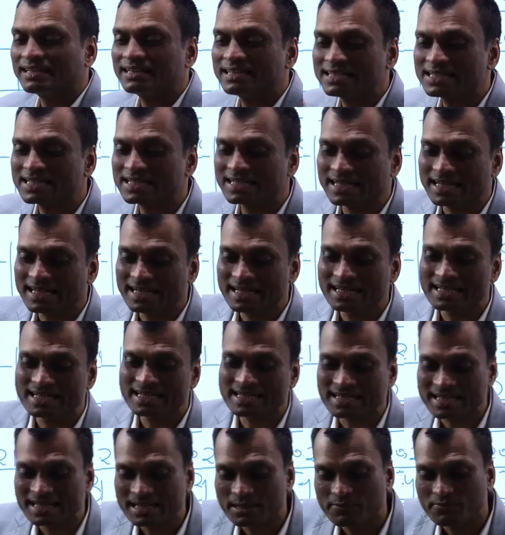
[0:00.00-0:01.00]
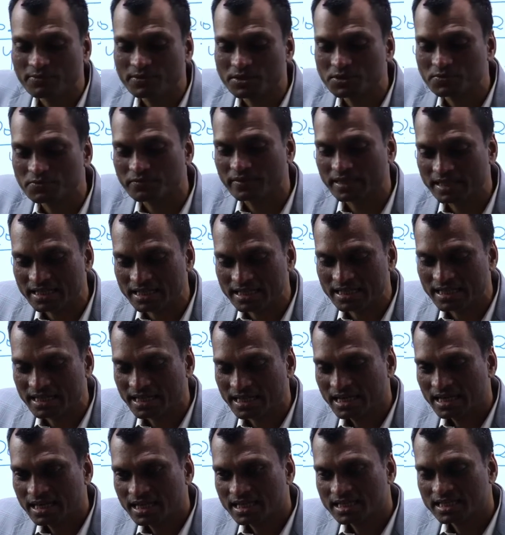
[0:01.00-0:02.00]
This trend itself is very
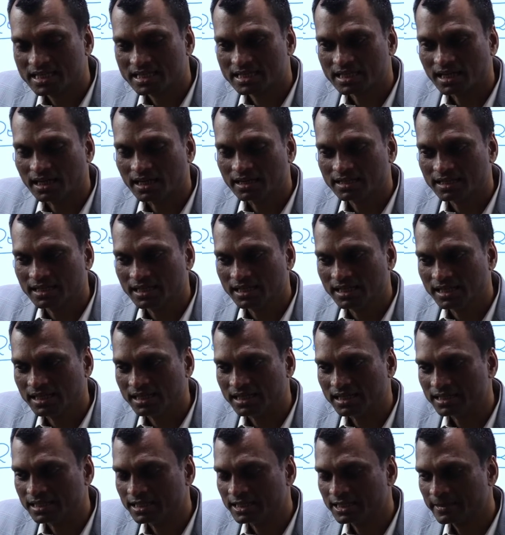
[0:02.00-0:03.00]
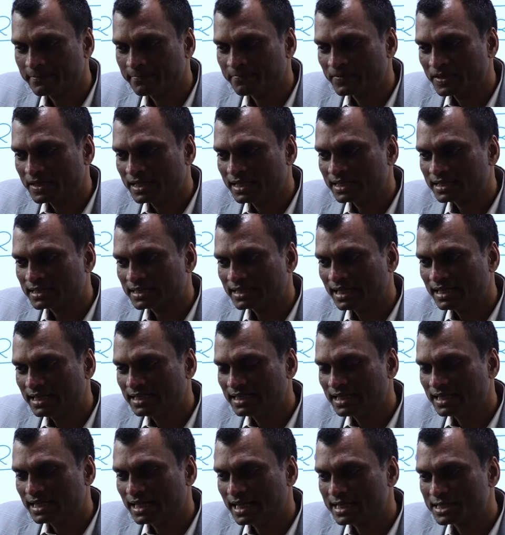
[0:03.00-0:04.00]
startling here, that
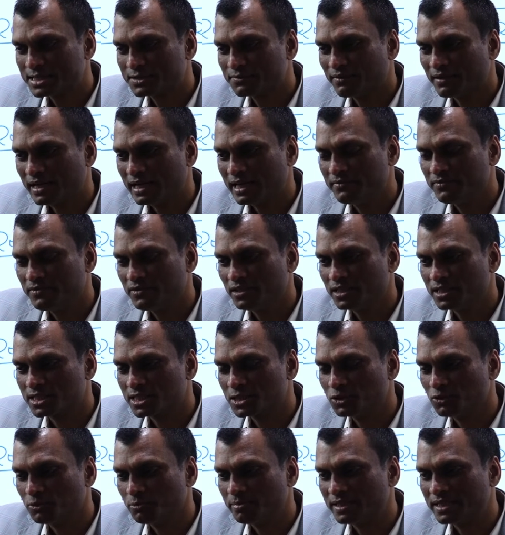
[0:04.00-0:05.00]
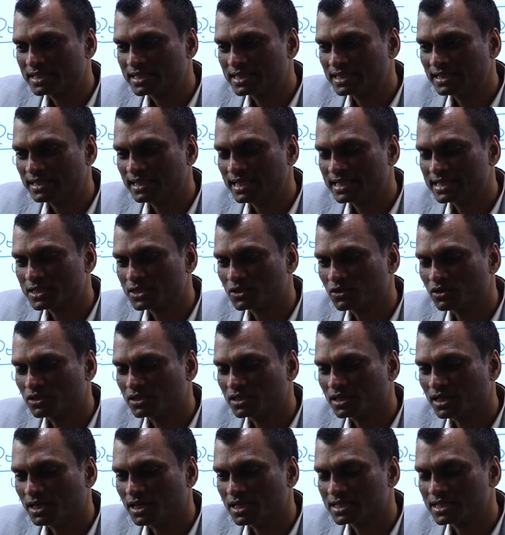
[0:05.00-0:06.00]
in last 5 years UPSC has
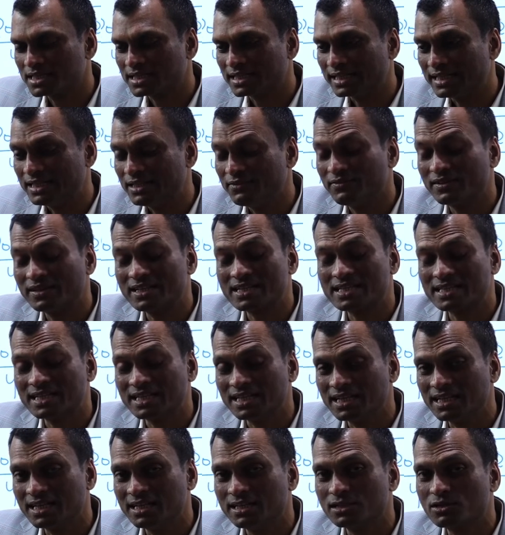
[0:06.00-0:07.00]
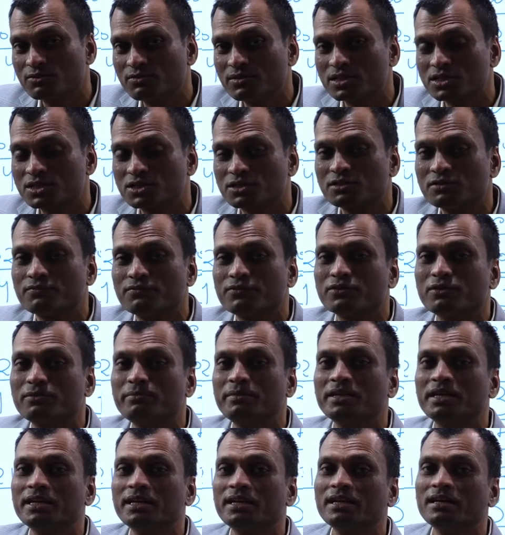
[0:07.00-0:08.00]
not asked even a single question from
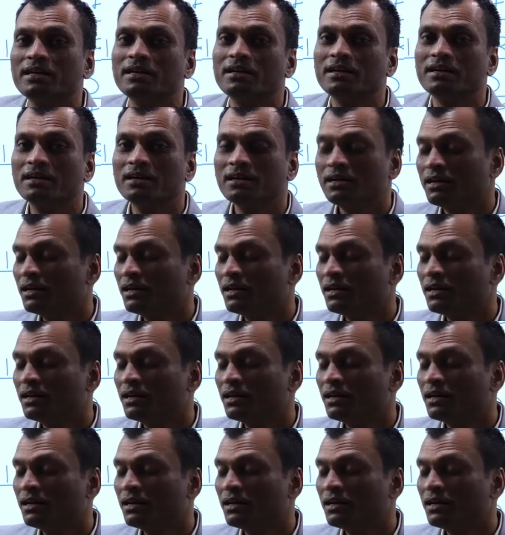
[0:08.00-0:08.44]
India,